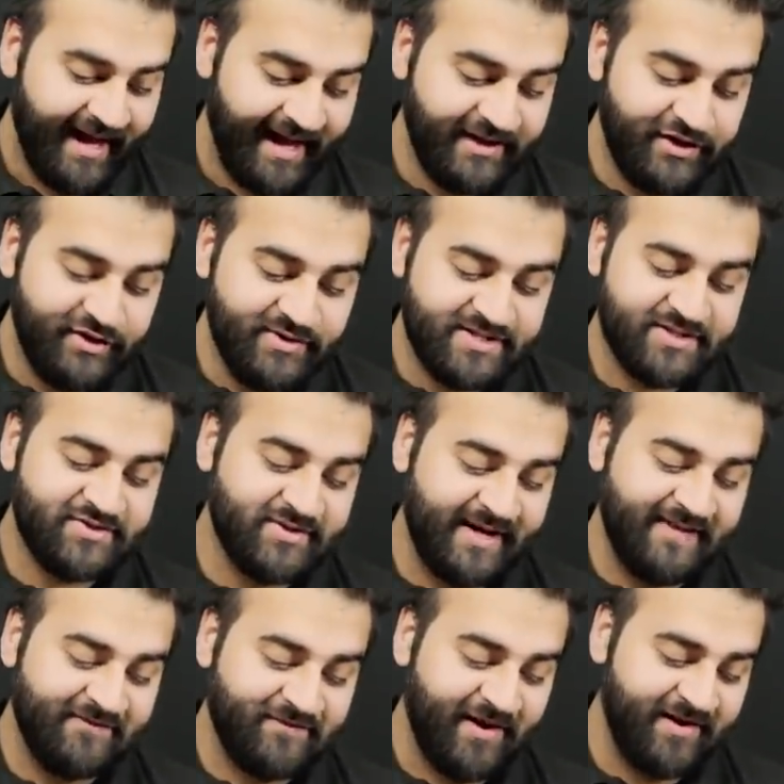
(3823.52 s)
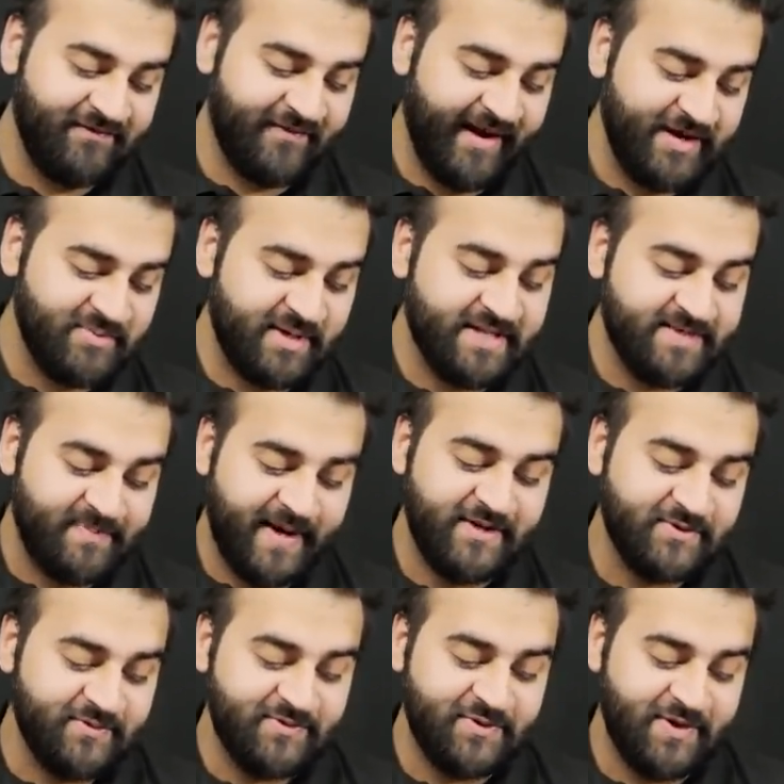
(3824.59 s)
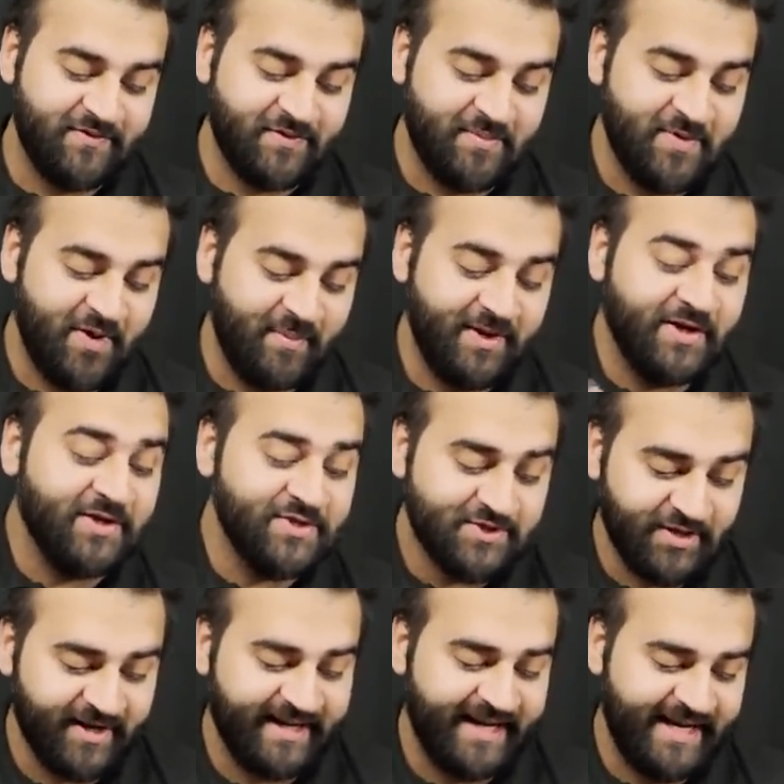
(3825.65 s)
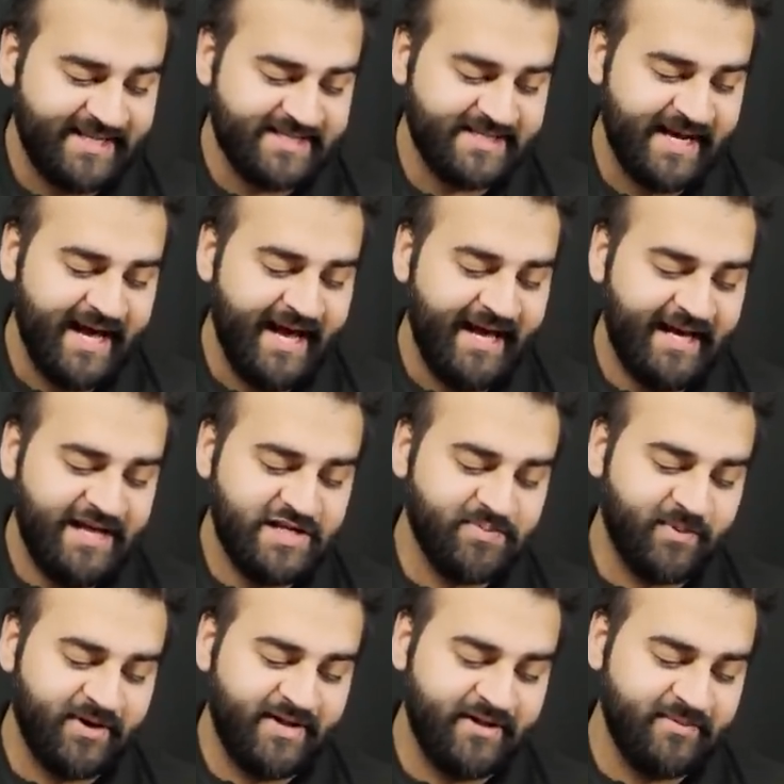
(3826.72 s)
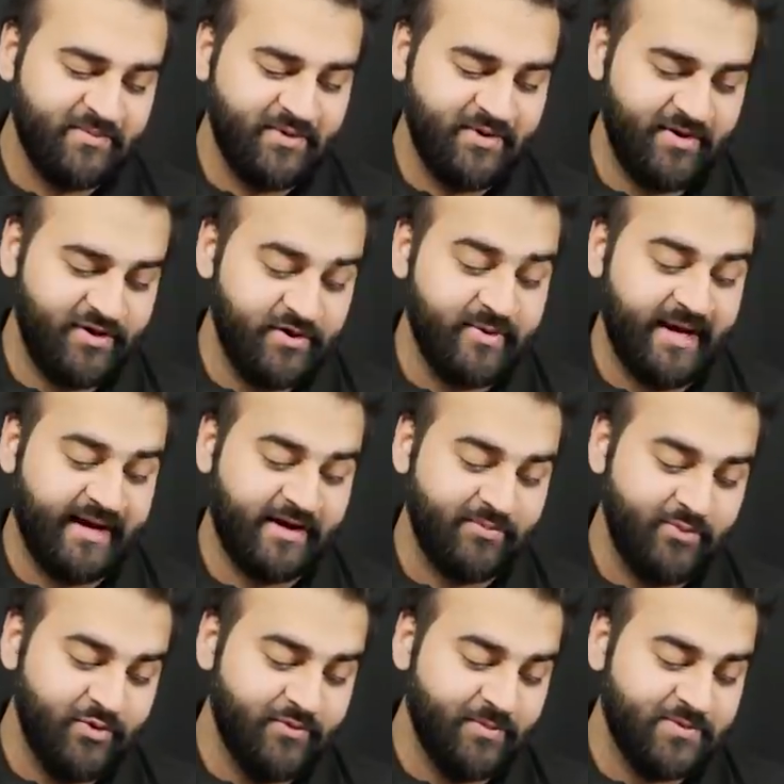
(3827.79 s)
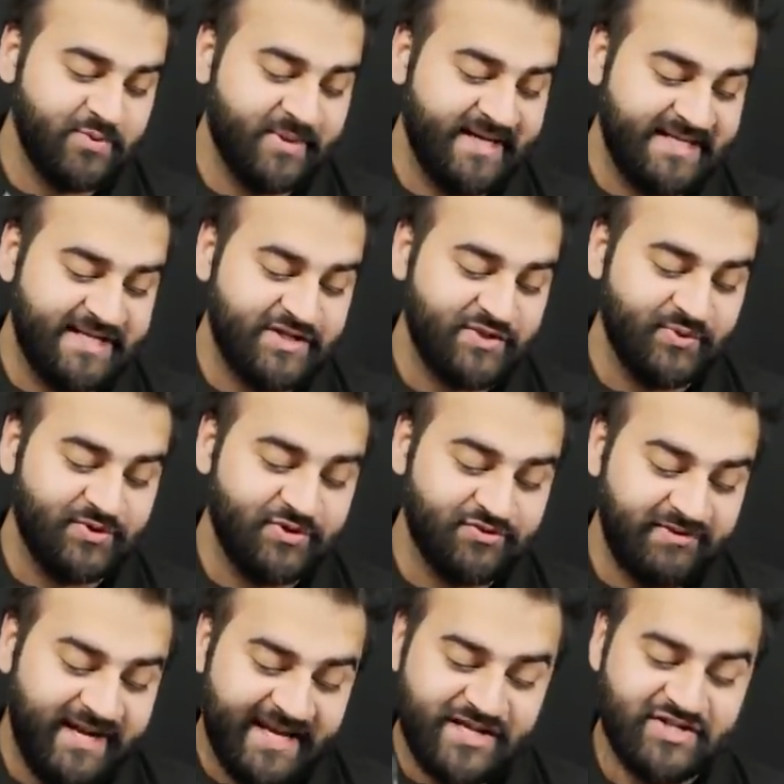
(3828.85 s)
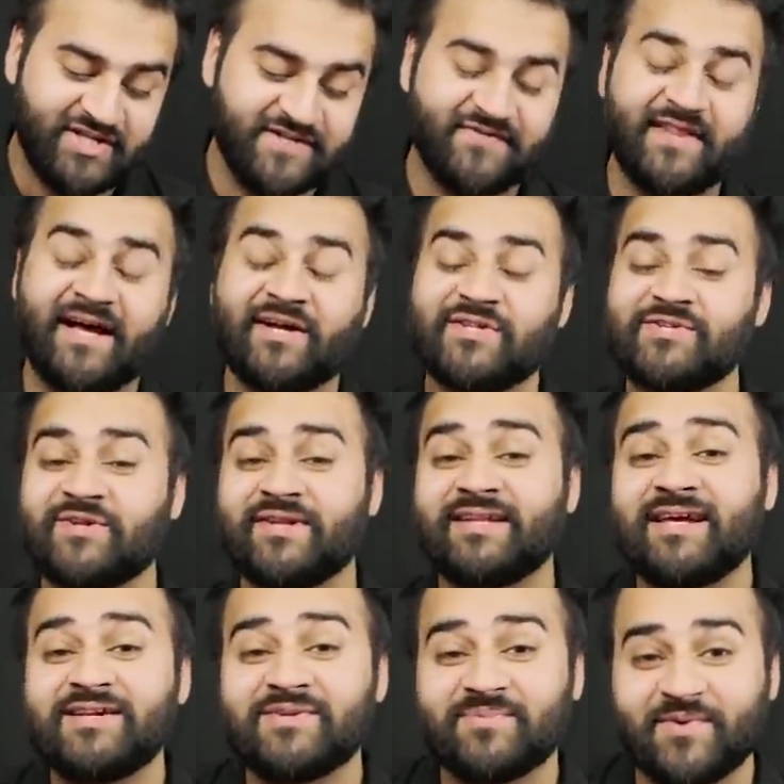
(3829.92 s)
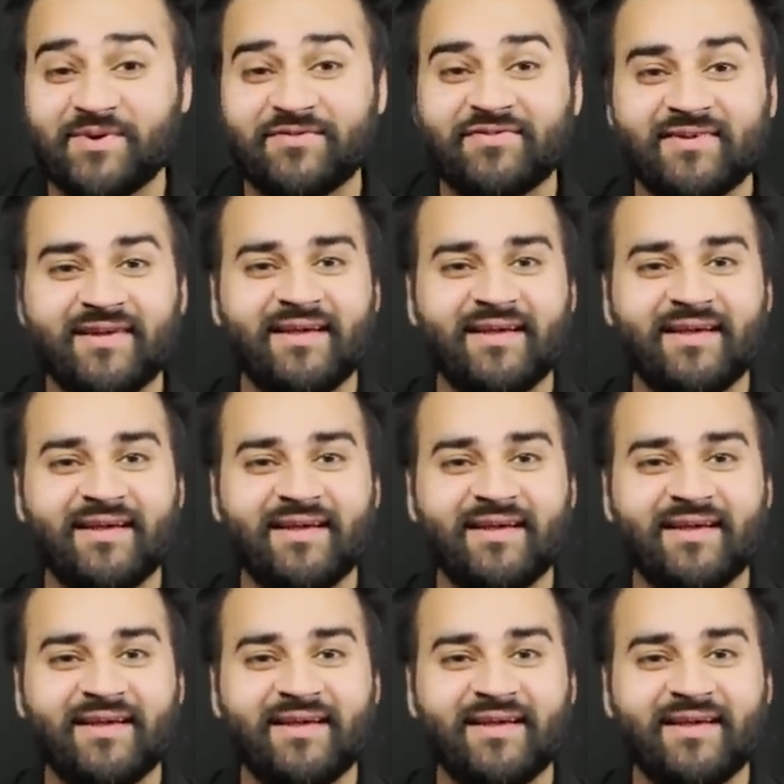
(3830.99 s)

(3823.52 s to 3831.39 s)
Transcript: and you use the strat in the fight phase when a Space Wolves unit from your army consolidates. Each model in the unit can move up to an additional three inches for that consolidation move.